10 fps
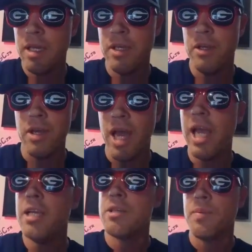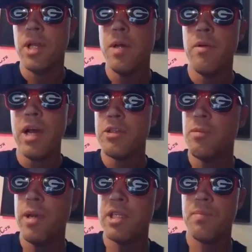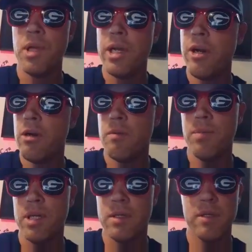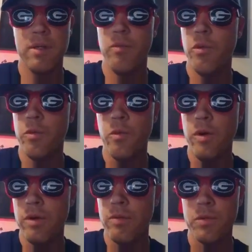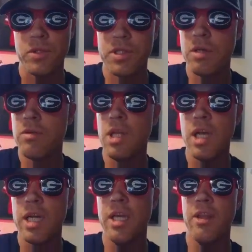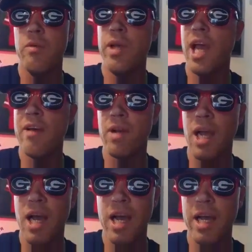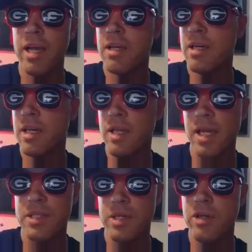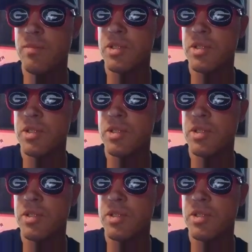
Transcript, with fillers: you hate to play without your best player, but we're so lucky that we have a guy like Sony